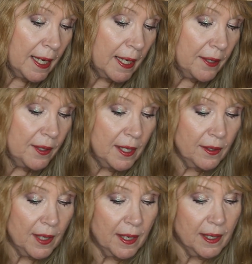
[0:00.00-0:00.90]
And I
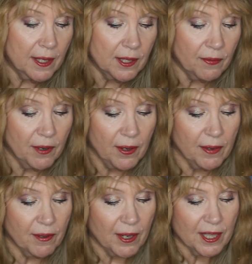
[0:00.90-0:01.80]
think that it's a
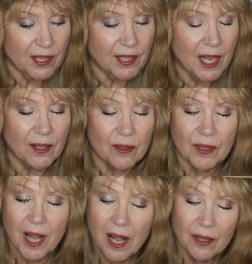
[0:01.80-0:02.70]
very, very subtle
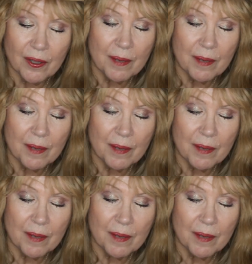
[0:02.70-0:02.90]
color.